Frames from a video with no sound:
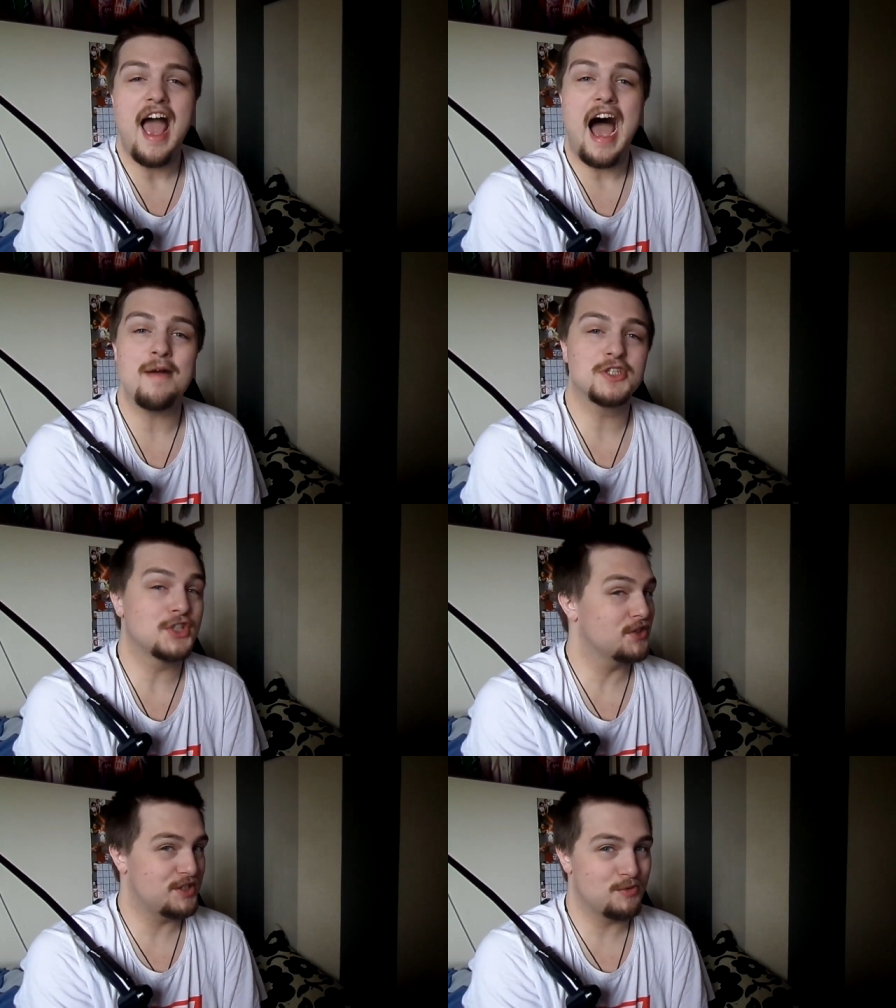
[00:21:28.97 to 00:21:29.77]
I'm
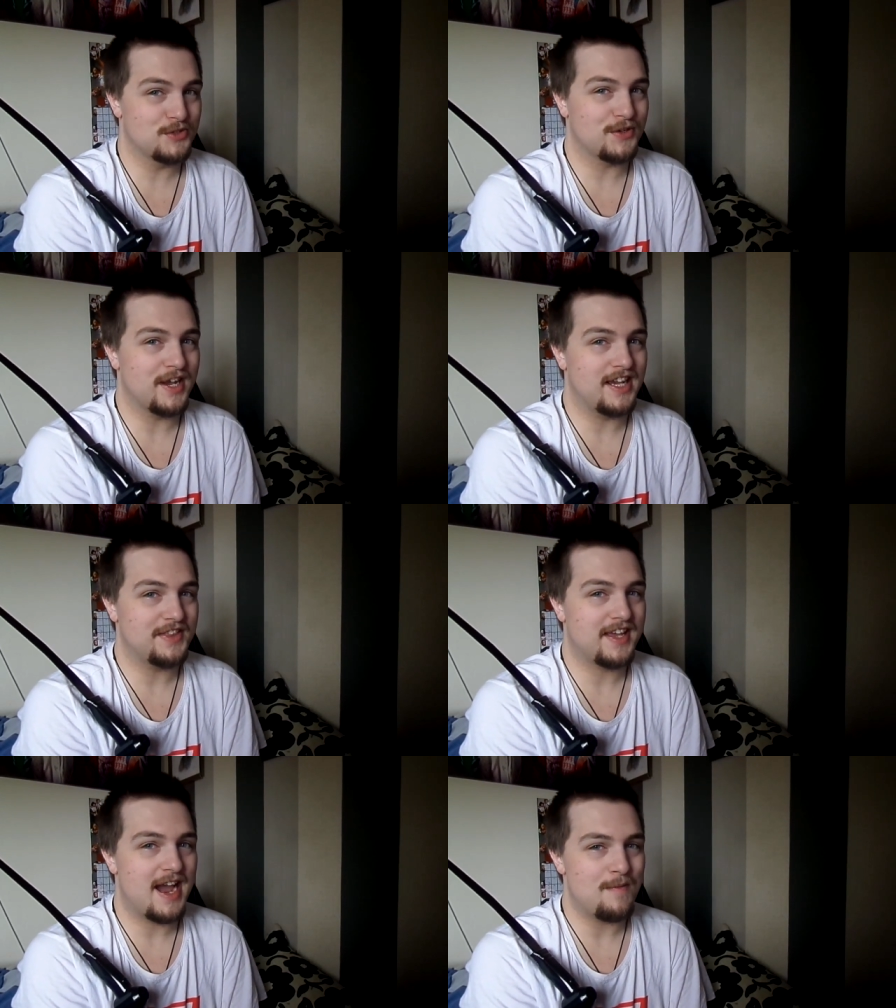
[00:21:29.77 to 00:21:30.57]
sure she was looking at
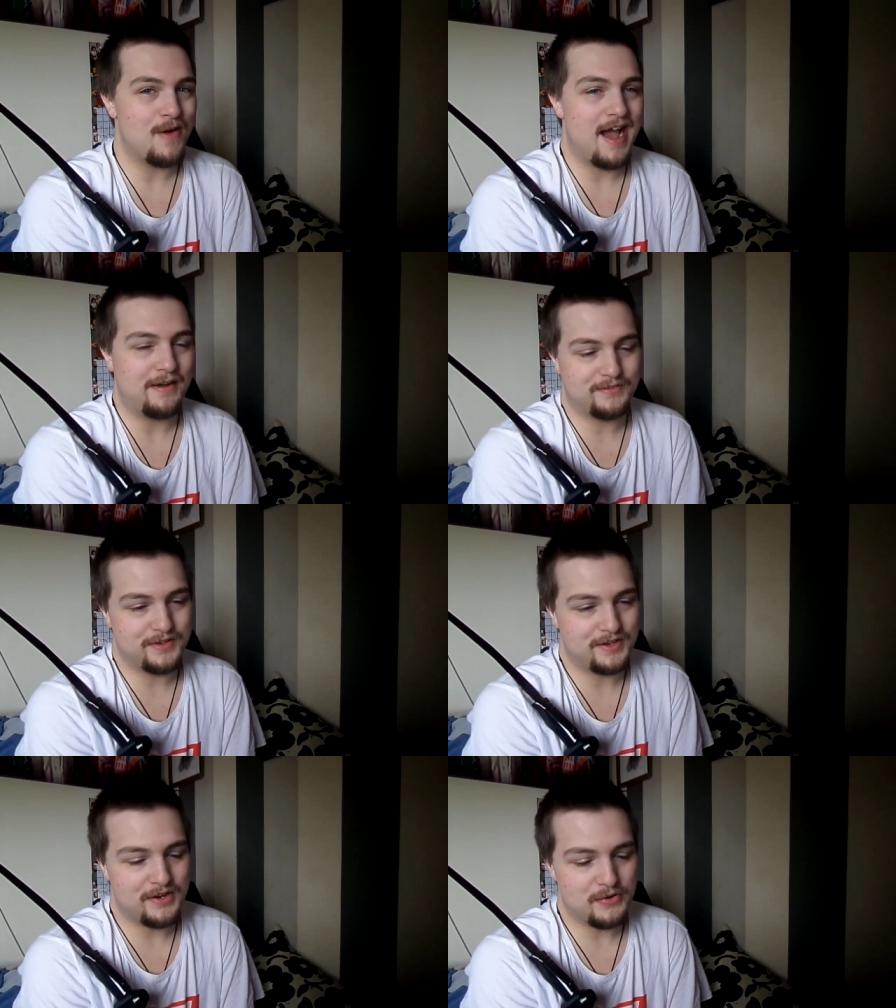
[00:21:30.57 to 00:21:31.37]
the camera
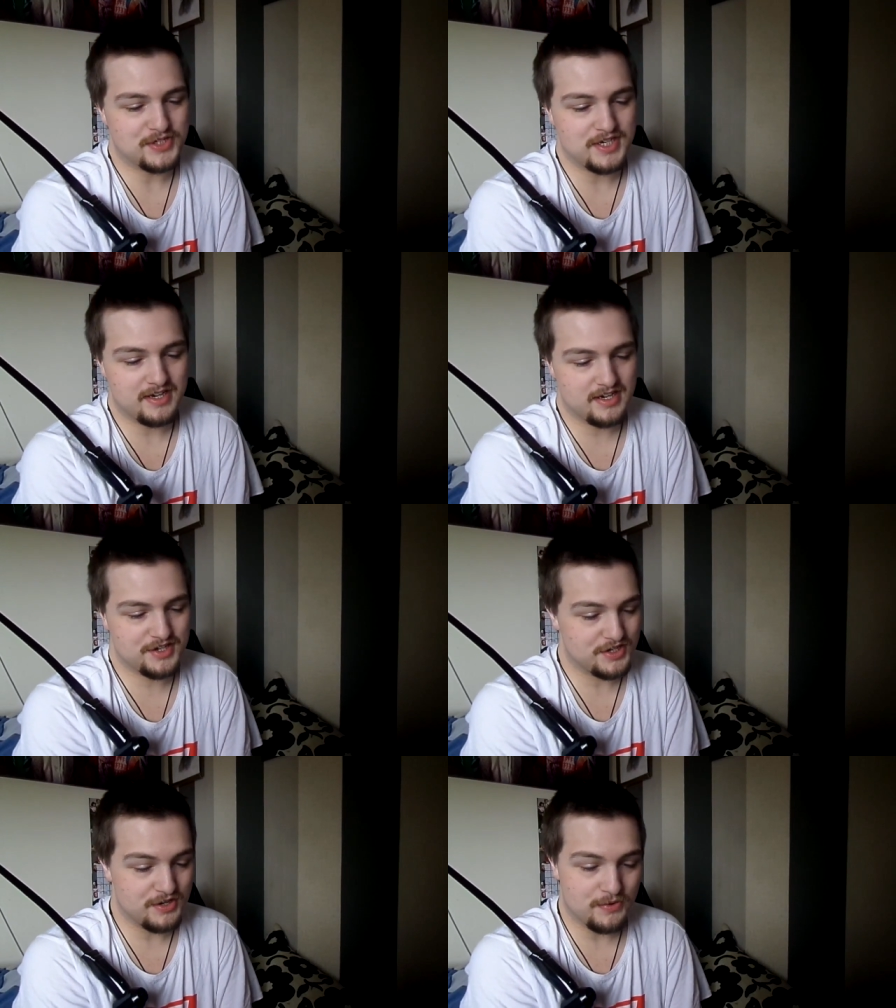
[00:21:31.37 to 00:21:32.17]
after, you know, she,
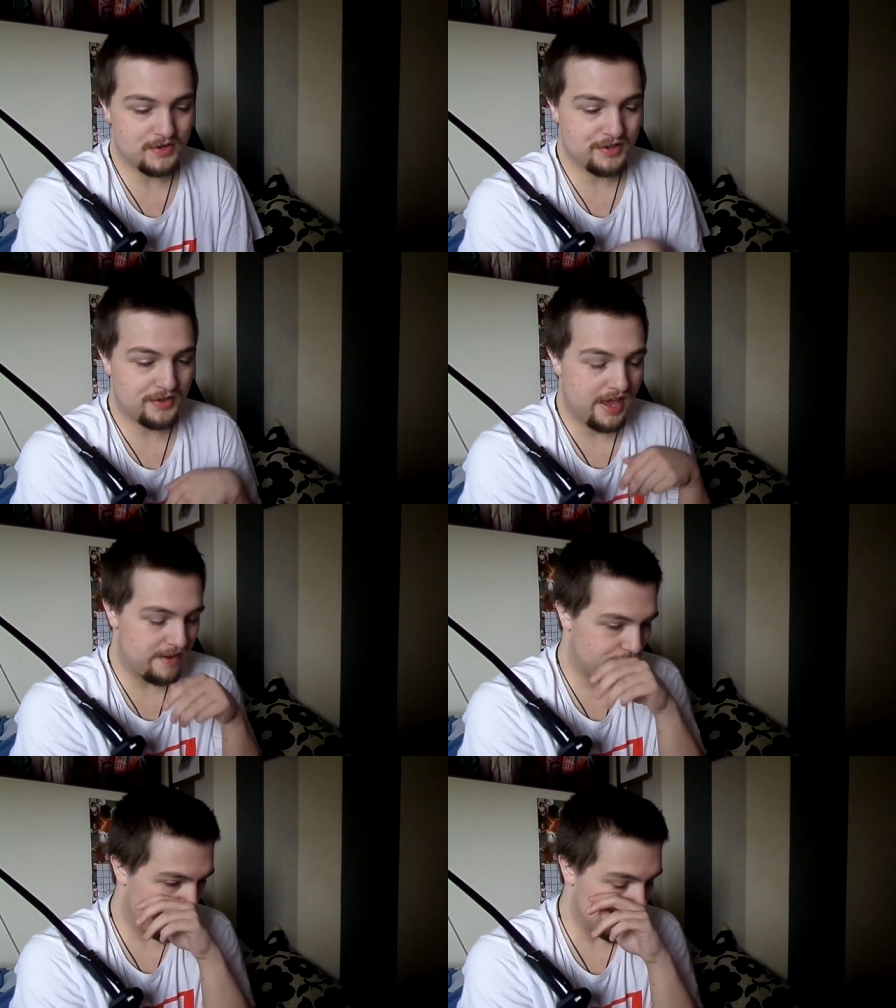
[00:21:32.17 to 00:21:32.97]
you know,
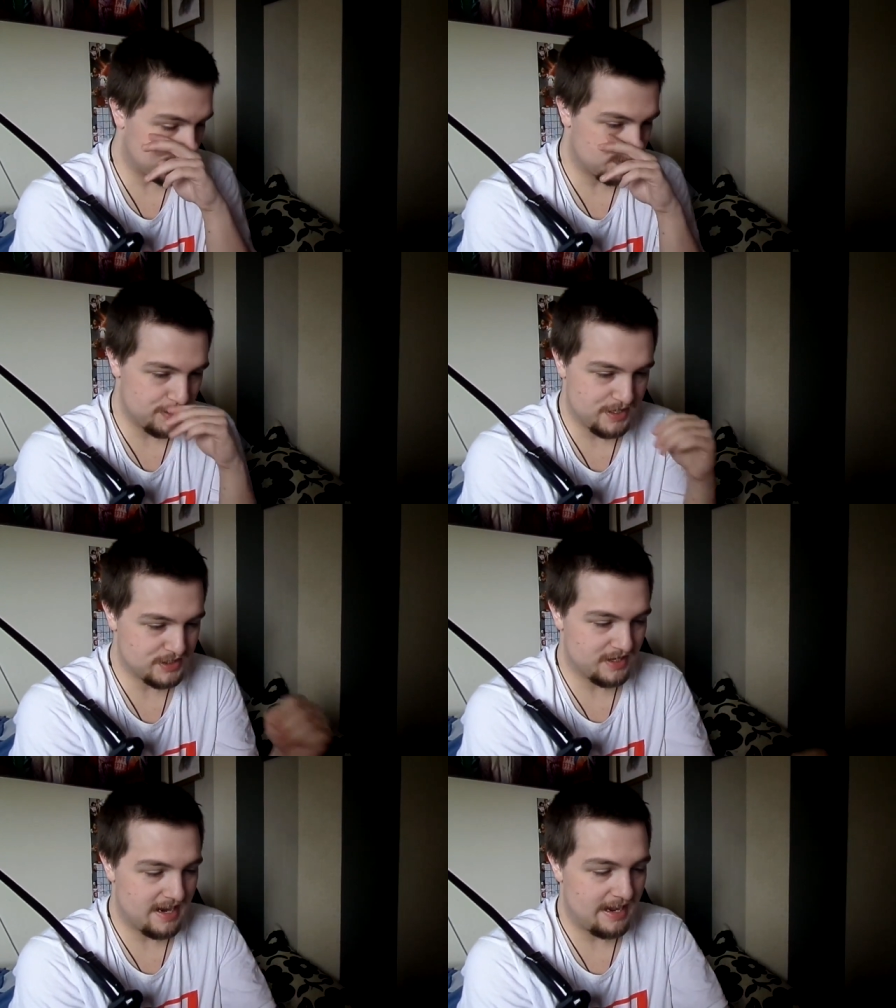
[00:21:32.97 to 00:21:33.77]
gave her speech
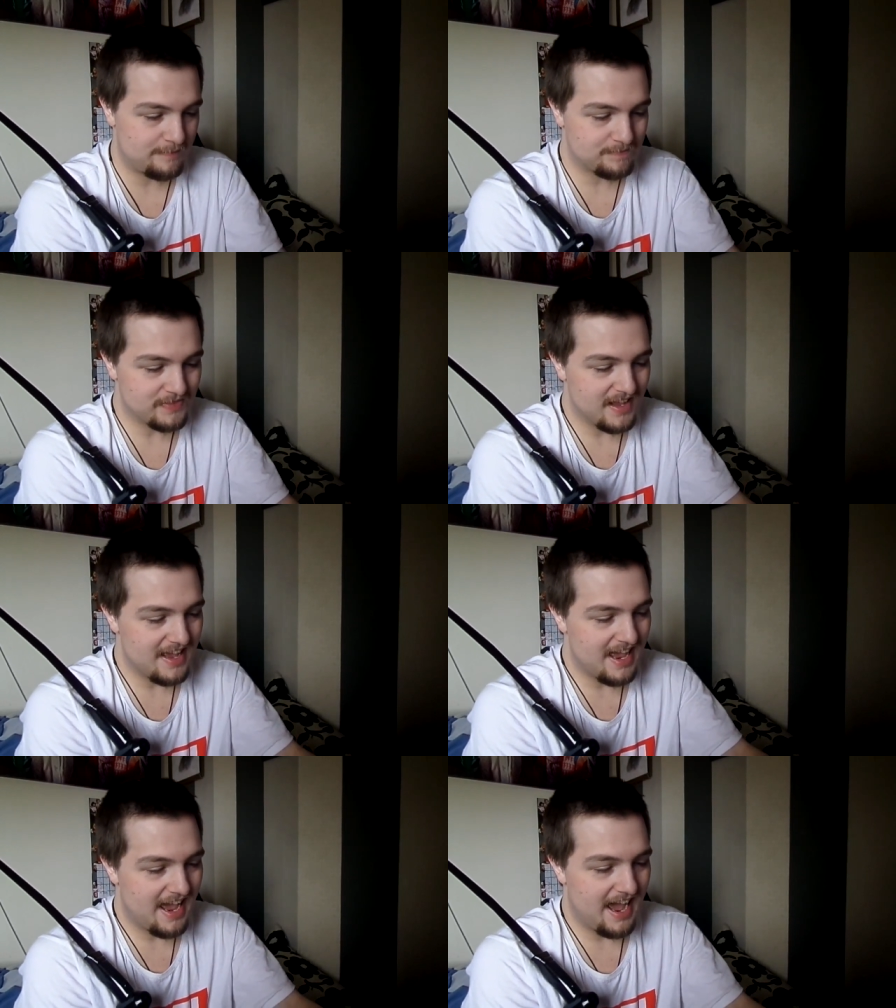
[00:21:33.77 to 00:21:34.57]
and that,
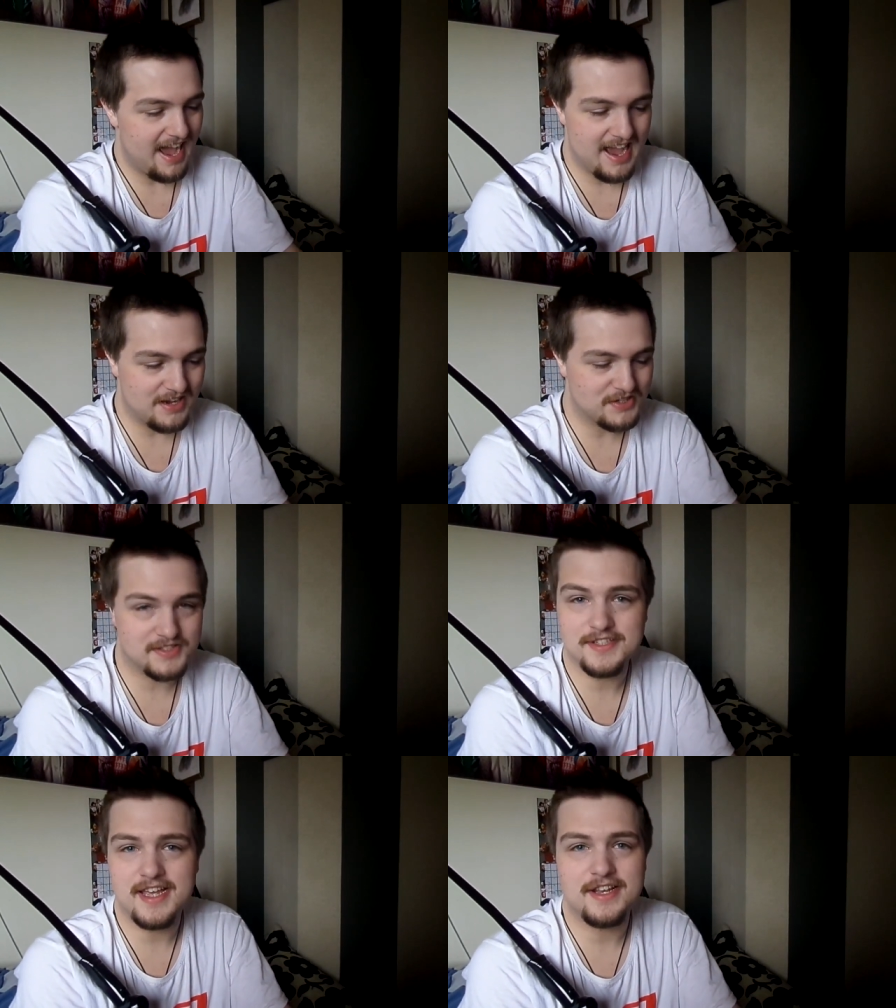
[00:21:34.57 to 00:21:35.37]
Uh, just
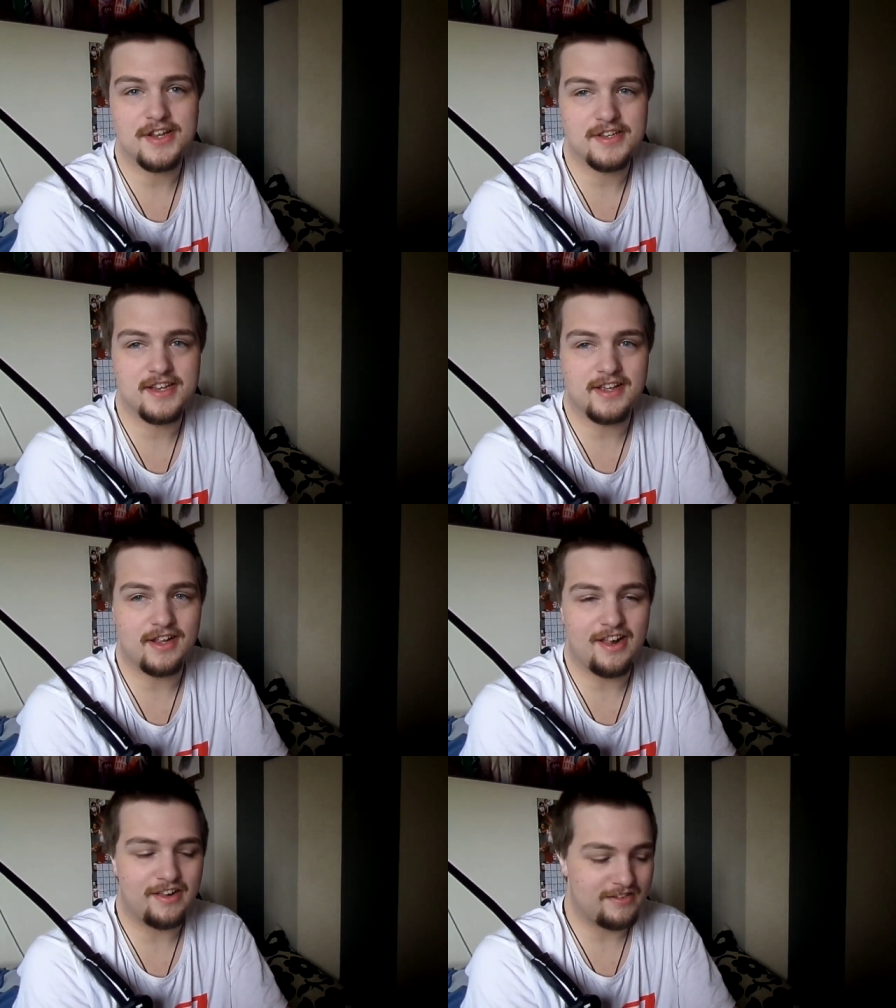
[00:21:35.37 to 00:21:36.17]
to say to
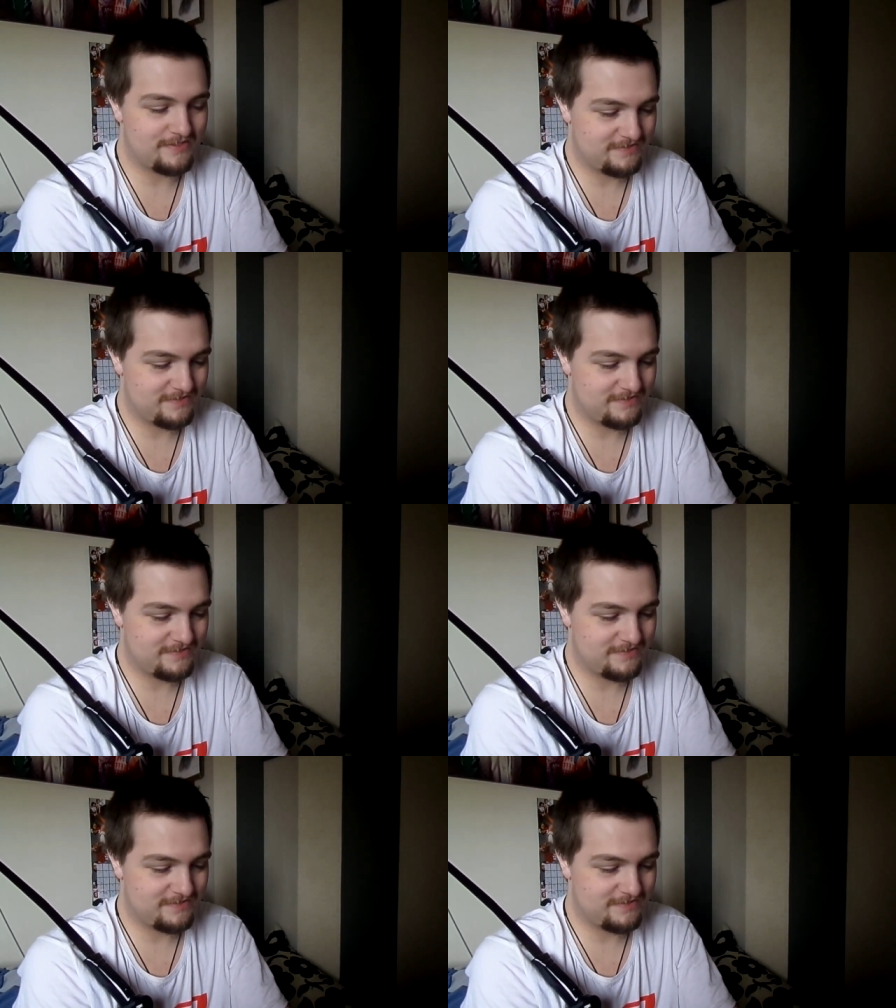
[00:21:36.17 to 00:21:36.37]
Diggle,